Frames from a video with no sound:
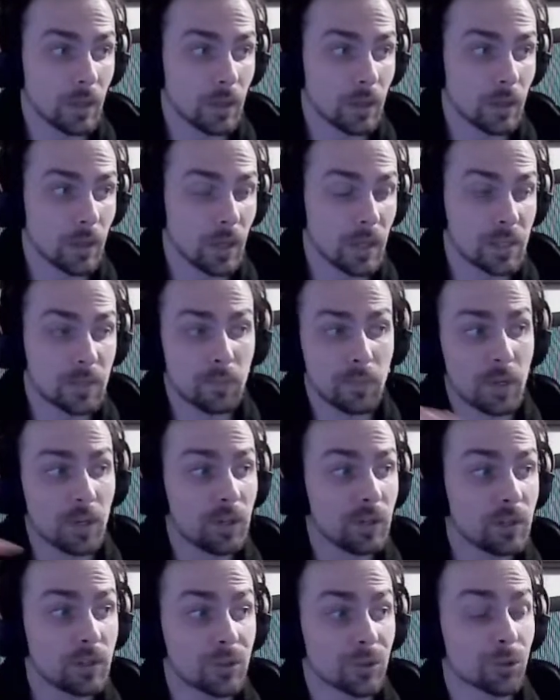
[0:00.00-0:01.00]
as
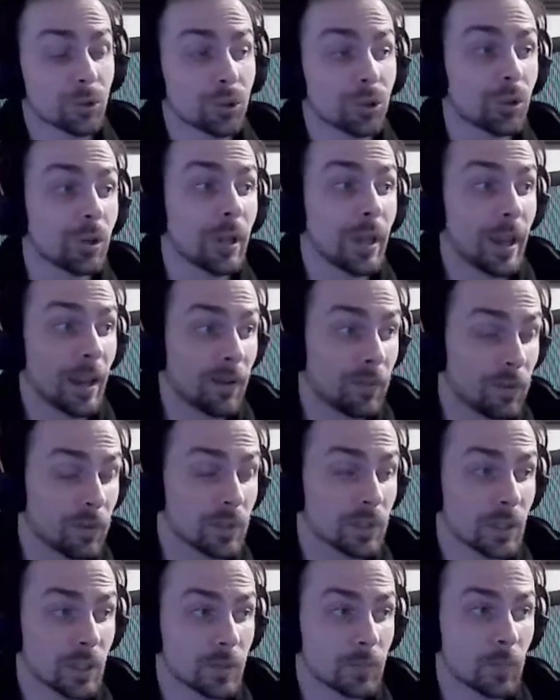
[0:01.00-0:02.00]
many social
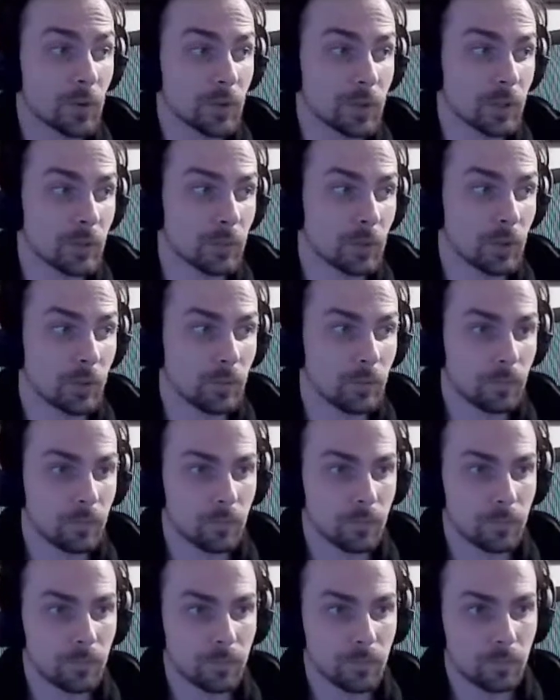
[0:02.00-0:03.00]
events as possible,
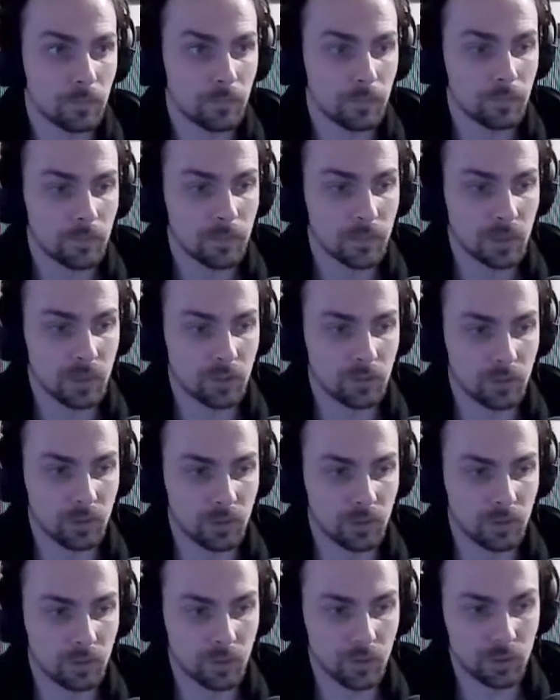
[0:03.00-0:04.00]
even
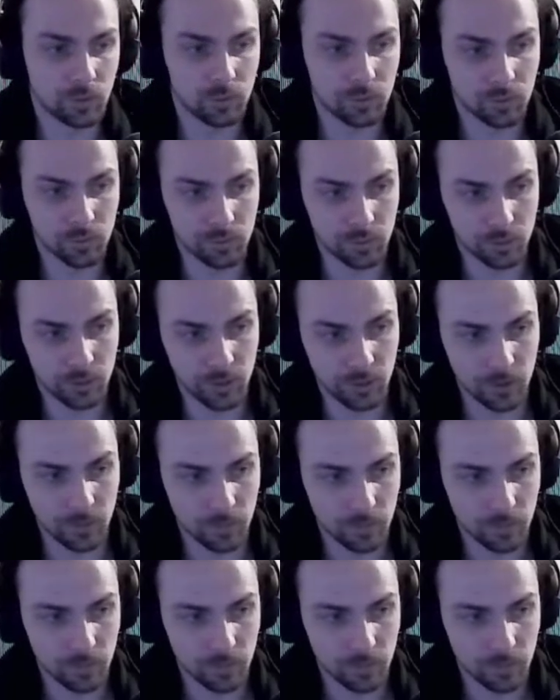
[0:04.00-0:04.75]
if you are introverted.